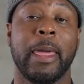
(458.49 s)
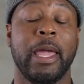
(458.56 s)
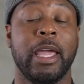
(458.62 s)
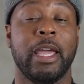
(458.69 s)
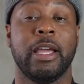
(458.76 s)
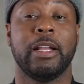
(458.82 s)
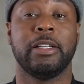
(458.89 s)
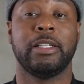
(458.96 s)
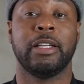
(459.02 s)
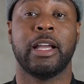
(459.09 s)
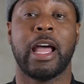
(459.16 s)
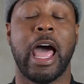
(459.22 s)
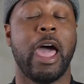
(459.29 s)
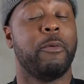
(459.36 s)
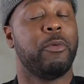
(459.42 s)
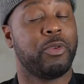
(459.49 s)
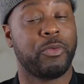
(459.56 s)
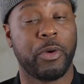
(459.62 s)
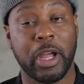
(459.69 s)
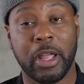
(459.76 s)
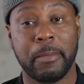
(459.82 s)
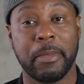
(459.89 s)
and I would
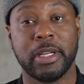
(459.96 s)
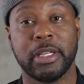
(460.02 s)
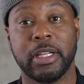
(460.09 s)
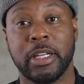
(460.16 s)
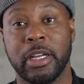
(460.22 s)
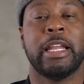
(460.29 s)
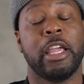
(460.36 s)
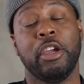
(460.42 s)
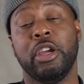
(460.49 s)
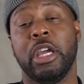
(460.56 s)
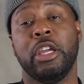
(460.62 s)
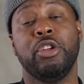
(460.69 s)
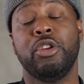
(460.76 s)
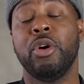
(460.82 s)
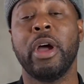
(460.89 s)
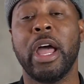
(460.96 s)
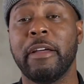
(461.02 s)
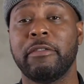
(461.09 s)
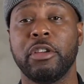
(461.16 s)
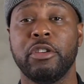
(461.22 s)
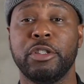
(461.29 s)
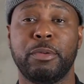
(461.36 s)
recommend it. Now, you don't have
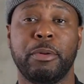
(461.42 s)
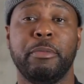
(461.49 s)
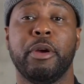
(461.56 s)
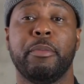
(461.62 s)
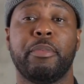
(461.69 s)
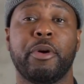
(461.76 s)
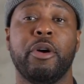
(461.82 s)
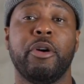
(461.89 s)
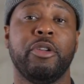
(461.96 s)
to use Premiere Pro.